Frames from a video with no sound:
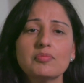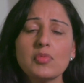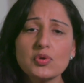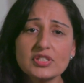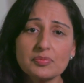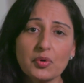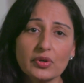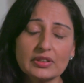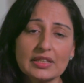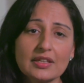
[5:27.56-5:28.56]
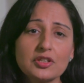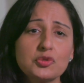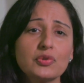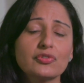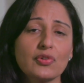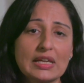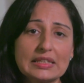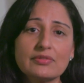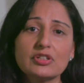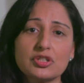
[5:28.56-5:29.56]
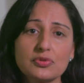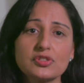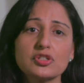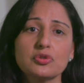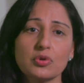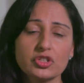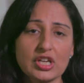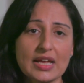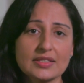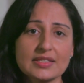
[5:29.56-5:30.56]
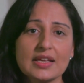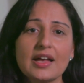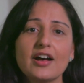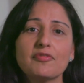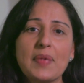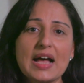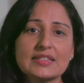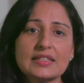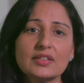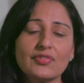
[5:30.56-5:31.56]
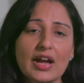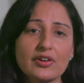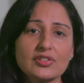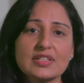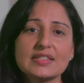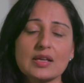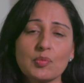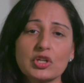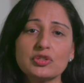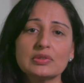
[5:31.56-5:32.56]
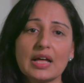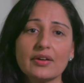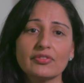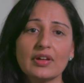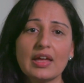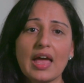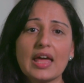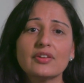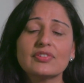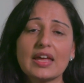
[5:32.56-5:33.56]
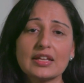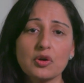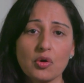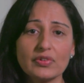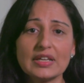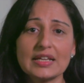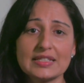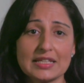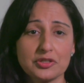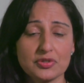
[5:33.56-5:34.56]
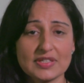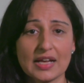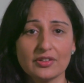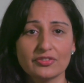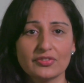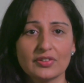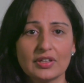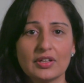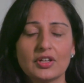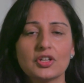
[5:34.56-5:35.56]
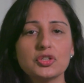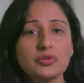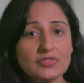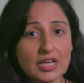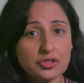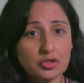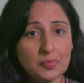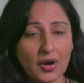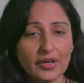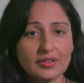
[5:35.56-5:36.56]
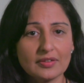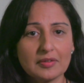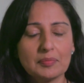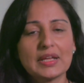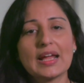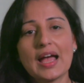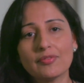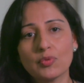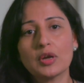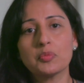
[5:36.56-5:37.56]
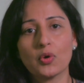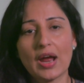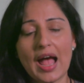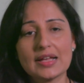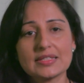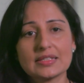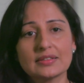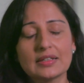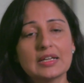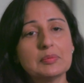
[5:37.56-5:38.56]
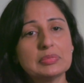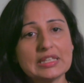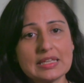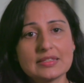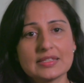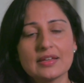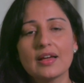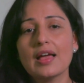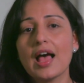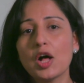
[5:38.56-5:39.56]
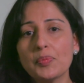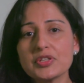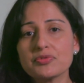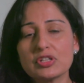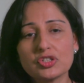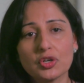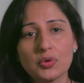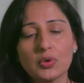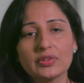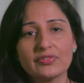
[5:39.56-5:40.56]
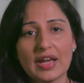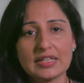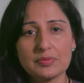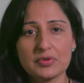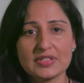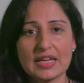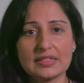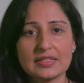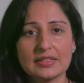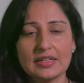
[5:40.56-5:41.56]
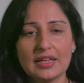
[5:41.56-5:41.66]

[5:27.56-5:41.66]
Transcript: Most importantly, you have greatly reduced your chance of passing the virus to someone you love and of getting COVID-19 yourself. You've done your part, but I have one more ask. Please, help us reach our goal of 90%.